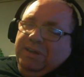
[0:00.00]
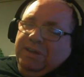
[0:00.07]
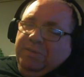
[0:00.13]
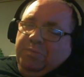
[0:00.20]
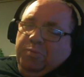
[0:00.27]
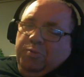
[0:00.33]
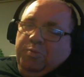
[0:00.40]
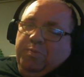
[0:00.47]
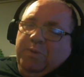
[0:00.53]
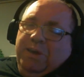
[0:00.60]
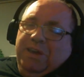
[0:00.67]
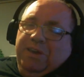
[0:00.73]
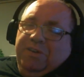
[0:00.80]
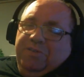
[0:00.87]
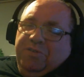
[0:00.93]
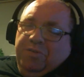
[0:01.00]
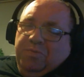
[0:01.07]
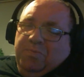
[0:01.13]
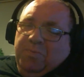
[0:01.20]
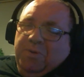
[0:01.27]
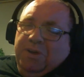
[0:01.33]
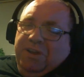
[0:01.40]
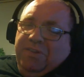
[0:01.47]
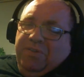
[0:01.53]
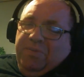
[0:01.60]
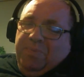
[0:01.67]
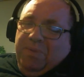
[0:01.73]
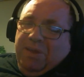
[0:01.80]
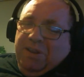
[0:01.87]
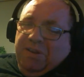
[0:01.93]
one way I don't mind
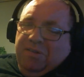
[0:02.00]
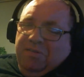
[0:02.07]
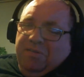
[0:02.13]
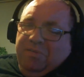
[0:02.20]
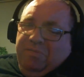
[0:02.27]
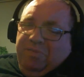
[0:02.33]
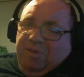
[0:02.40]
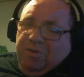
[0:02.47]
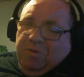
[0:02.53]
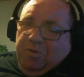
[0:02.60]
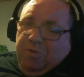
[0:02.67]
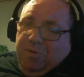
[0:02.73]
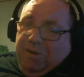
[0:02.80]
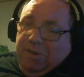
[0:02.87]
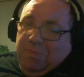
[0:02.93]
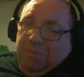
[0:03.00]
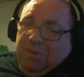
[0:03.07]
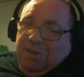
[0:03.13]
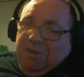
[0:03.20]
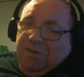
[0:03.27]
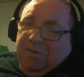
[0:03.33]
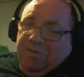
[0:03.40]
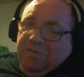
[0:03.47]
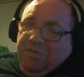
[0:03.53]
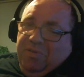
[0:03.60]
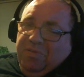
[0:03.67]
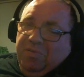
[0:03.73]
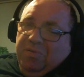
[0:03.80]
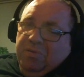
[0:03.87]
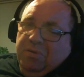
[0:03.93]
spending a few quid,
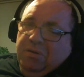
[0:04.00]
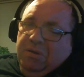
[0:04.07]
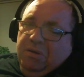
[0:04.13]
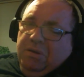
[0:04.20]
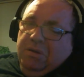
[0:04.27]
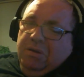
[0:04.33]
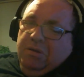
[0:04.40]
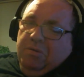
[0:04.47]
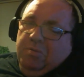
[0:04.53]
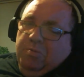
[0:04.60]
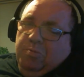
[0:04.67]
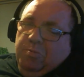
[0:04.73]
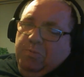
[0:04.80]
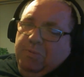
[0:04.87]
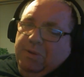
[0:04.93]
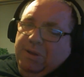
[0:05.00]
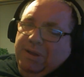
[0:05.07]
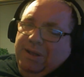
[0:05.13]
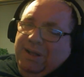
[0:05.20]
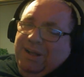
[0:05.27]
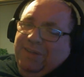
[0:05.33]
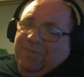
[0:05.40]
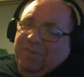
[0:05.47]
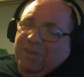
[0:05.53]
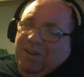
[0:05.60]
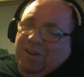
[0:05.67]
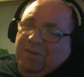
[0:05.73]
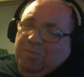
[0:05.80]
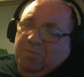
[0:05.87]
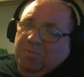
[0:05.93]
because as
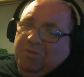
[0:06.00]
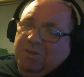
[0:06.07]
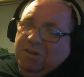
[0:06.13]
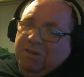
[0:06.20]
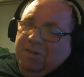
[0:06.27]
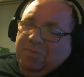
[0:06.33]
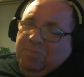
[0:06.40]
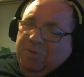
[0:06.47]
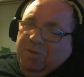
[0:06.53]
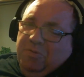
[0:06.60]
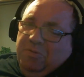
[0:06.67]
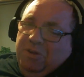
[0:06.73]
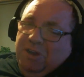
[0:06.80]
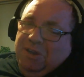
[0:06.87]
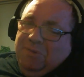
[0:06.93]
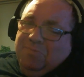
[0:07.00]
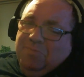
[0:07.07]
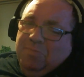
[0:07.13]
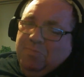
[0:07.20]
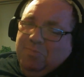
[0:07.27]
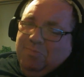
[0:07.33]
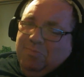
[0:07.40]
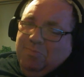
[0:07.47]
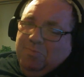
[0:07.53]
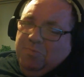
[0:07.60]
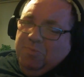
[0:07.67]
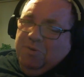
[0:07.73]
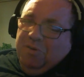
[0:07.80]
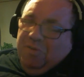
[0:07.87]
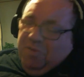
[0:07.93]
anyone that has been reading
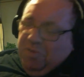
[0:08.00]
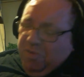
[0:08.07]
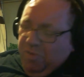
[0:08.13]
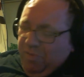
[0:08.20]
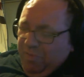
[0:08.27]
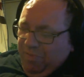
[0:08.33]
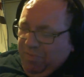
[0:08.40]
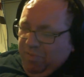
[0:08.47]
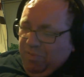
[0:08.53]
my stuff